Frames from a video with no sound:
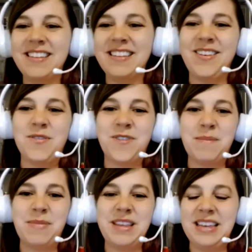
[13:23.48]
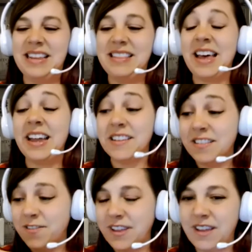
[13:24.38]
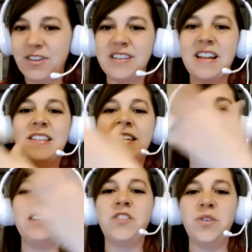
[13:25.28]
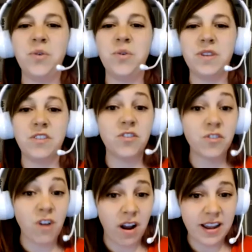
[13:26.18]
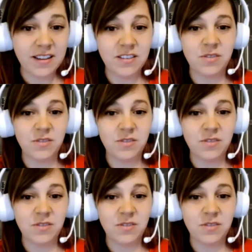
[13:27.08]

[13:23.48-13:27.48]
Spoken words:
to go from the lightest flavor intensity to the strongest.